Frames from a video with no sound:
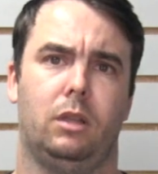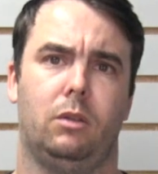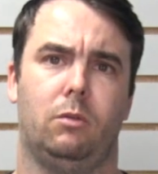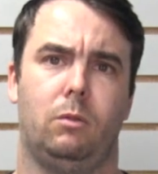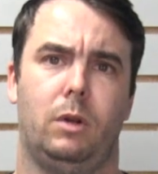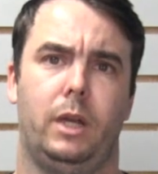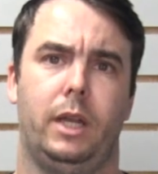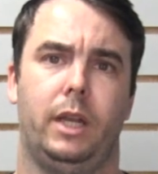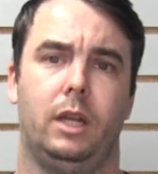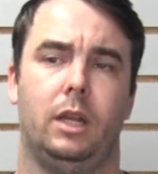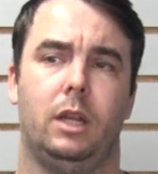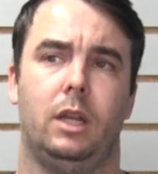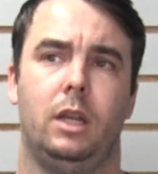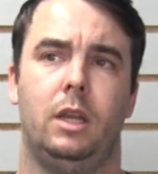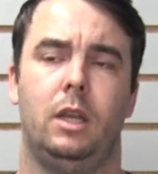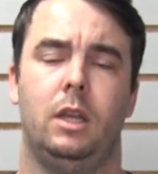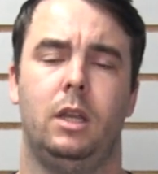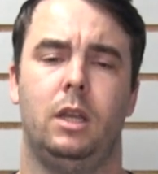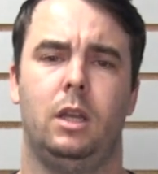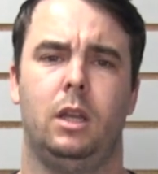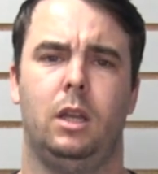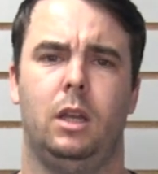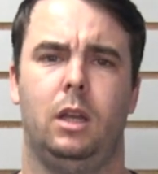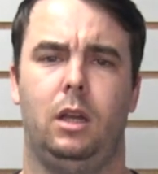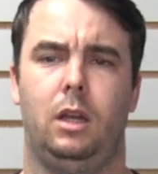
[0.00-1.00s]
the right
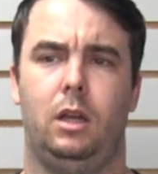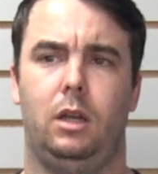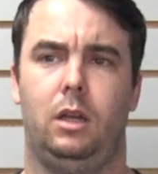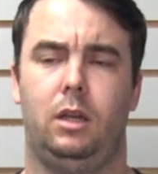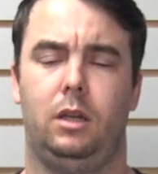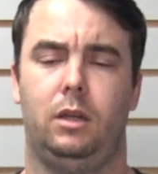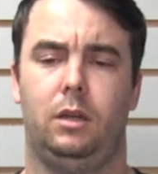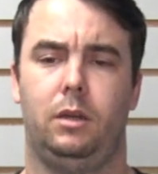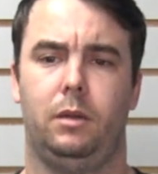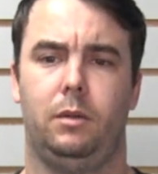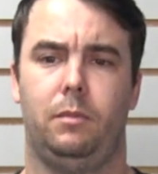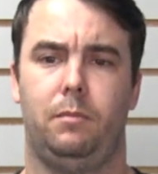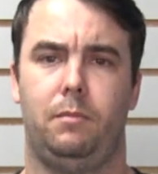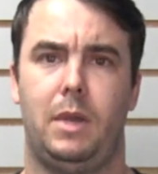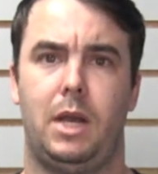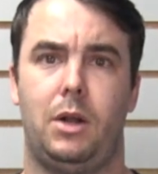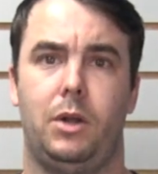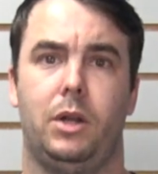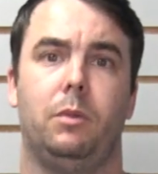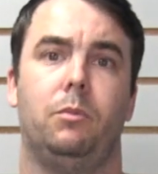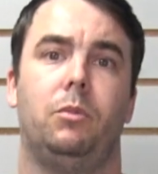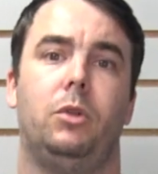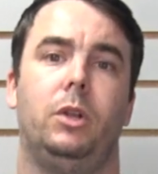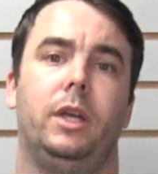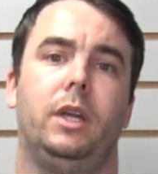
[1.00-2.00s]

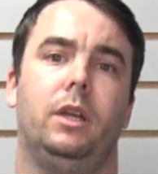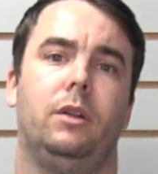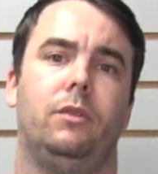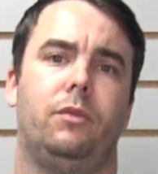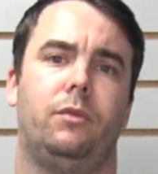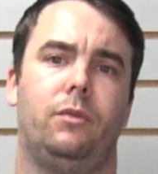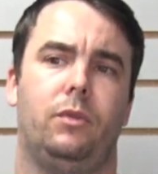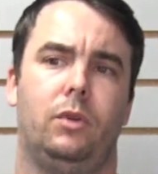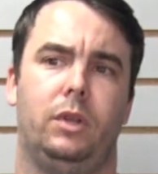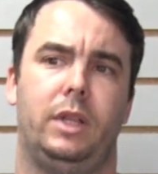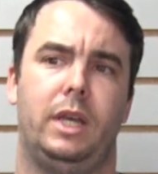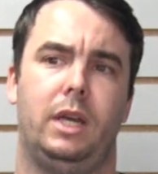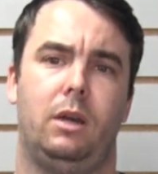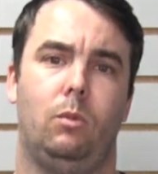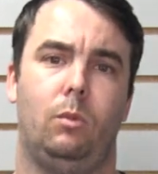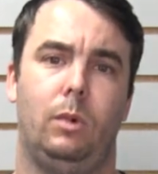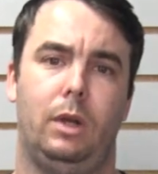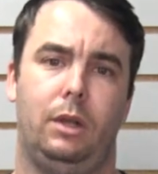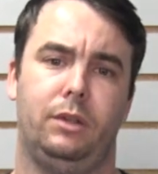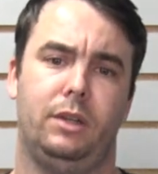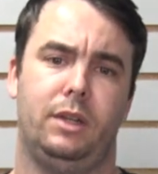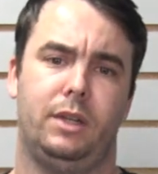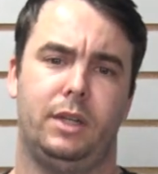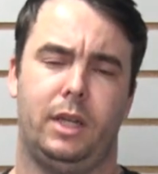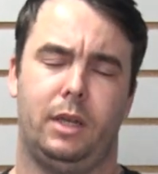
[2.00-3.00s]
mounting plate for that
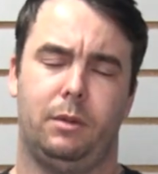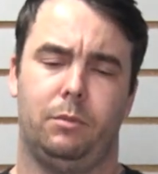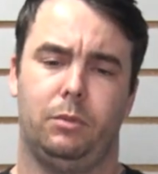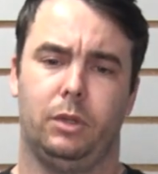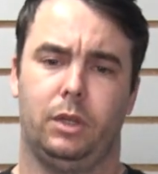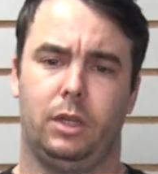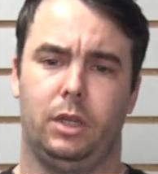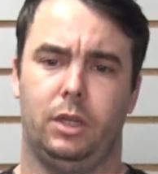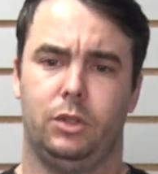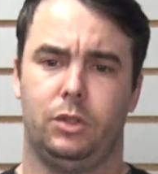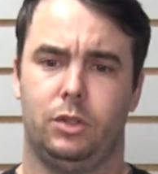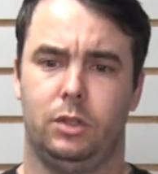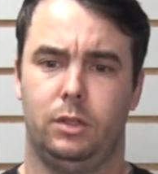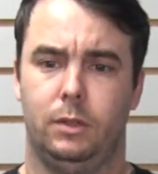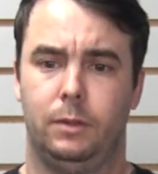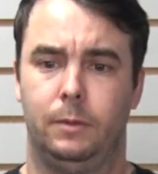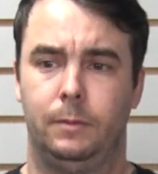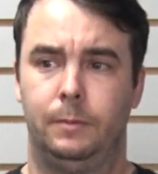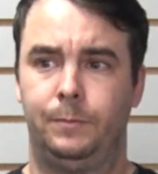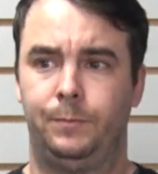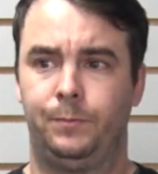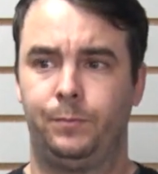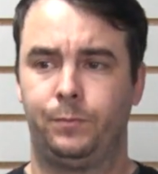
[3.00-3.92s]
weld-on application.